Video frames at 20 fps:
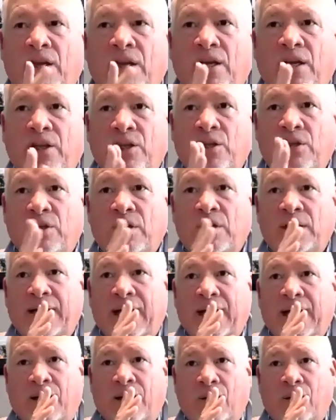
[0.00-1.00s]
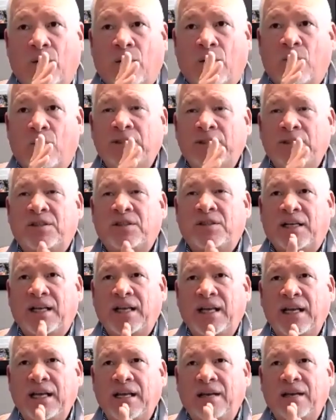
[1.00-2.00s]
you look at it and go, well, what's the
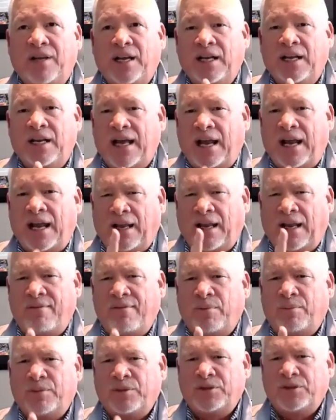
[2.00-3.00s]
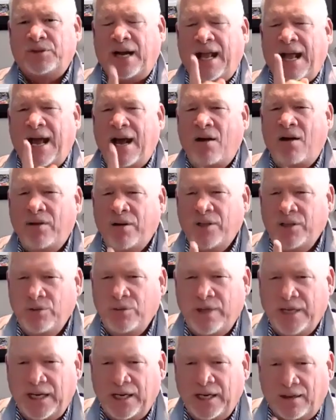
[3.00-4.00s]
key of getting that 11%? How are you
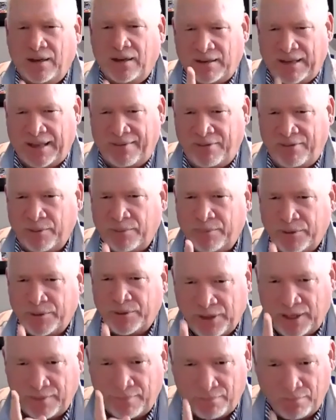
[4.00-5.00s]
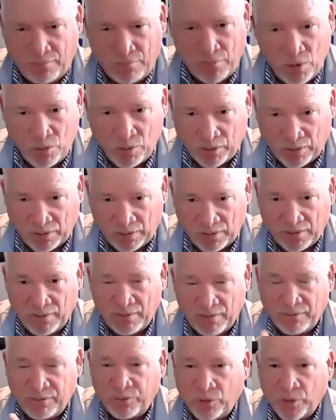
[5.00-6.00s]
getting 11% more
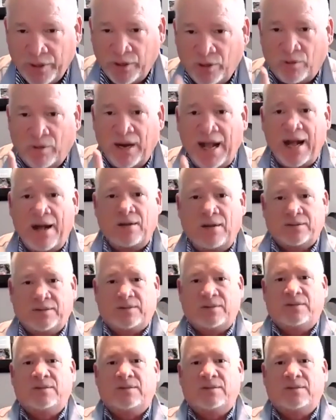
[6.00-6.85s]
for your houses?